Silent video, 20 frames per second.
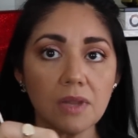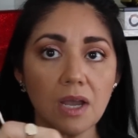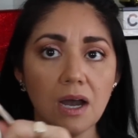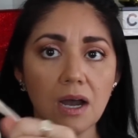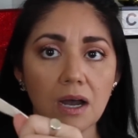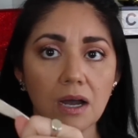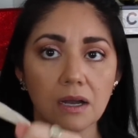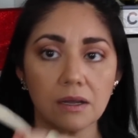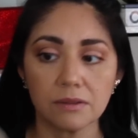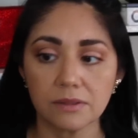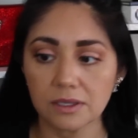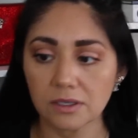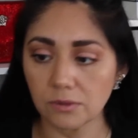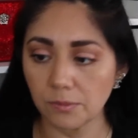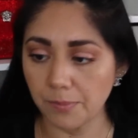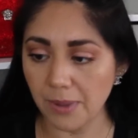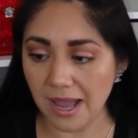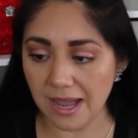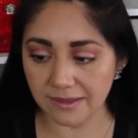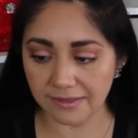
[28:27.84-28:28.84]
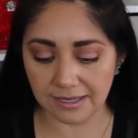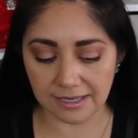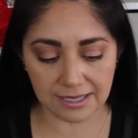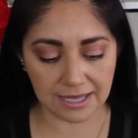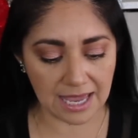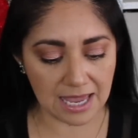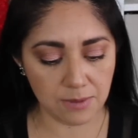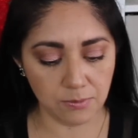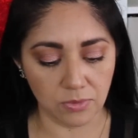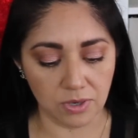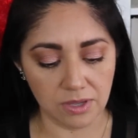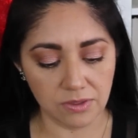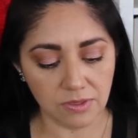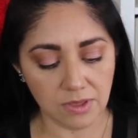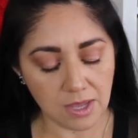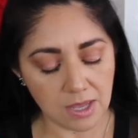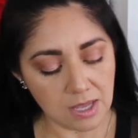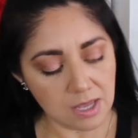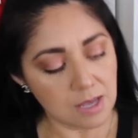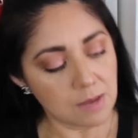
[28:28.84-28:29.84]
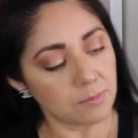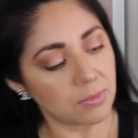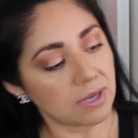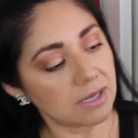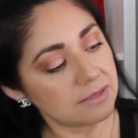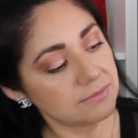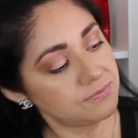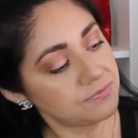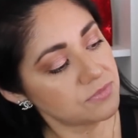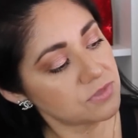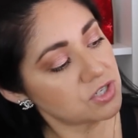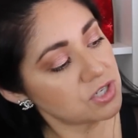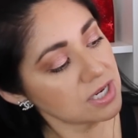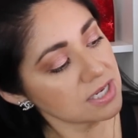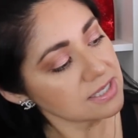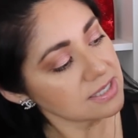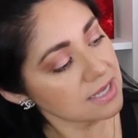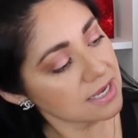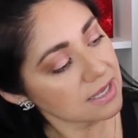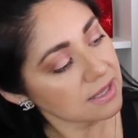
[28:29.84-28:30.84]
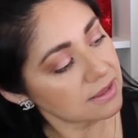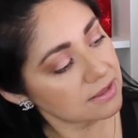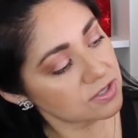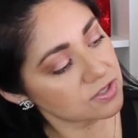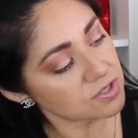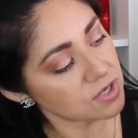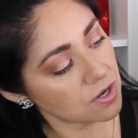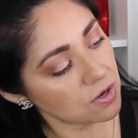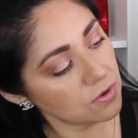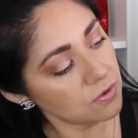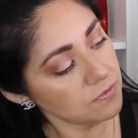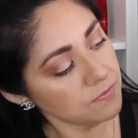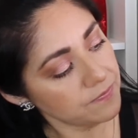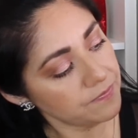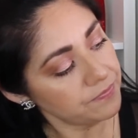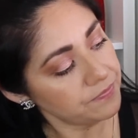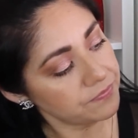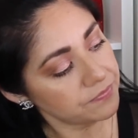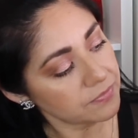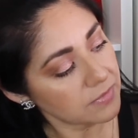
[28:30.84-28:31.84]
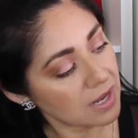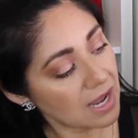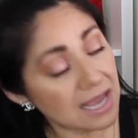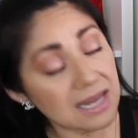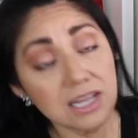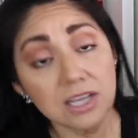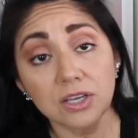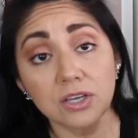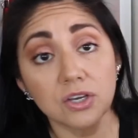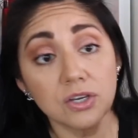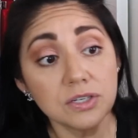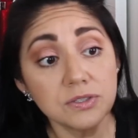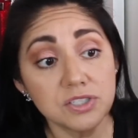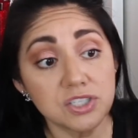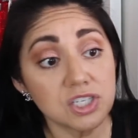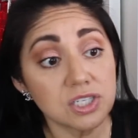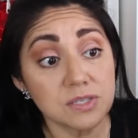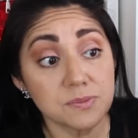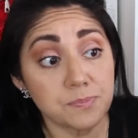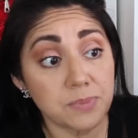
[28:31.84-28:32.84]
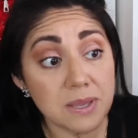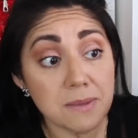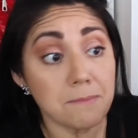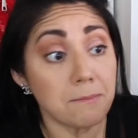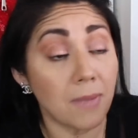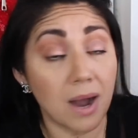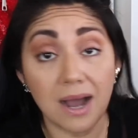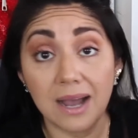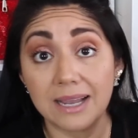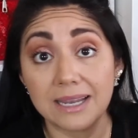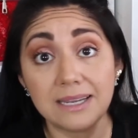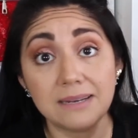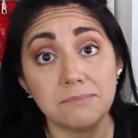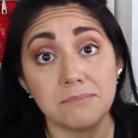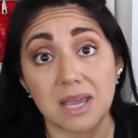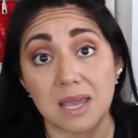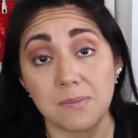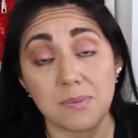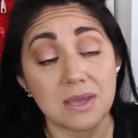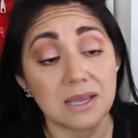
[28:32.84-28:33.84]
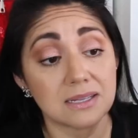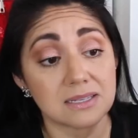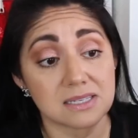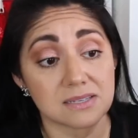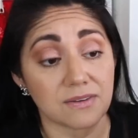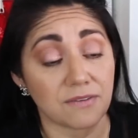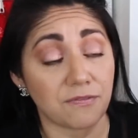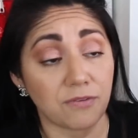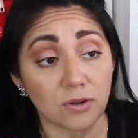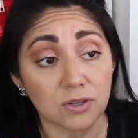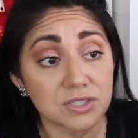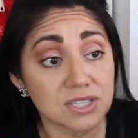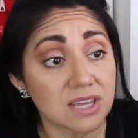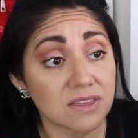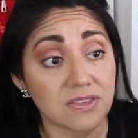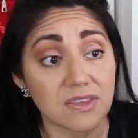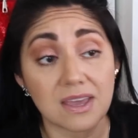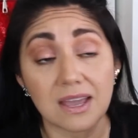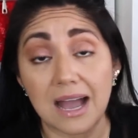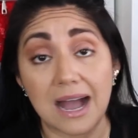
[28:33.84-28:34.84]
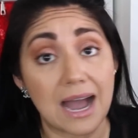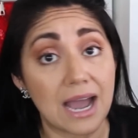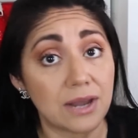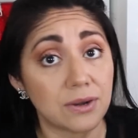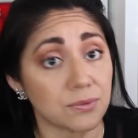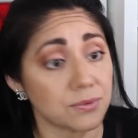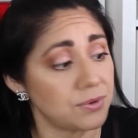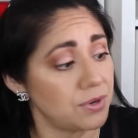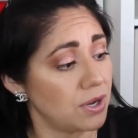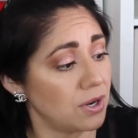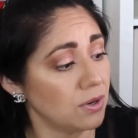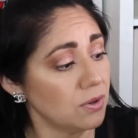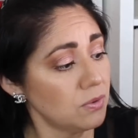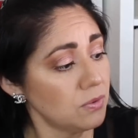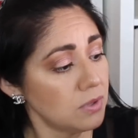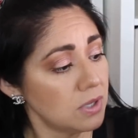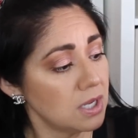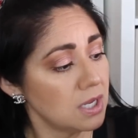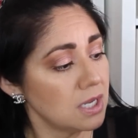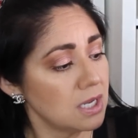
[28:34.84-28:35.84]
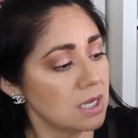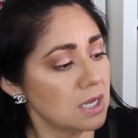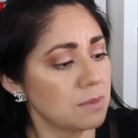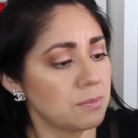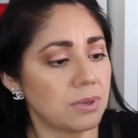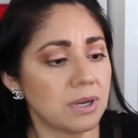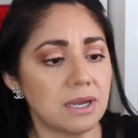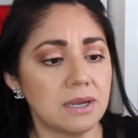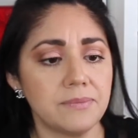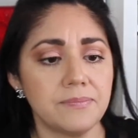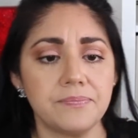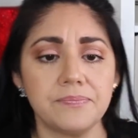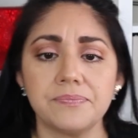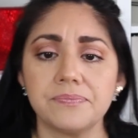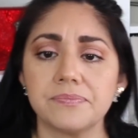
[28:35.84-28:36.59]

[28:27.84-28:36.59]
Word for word: uh, little bag that it came with. But just like so, and it could just be mine. Maybe it's a faulty thing. I don't know. But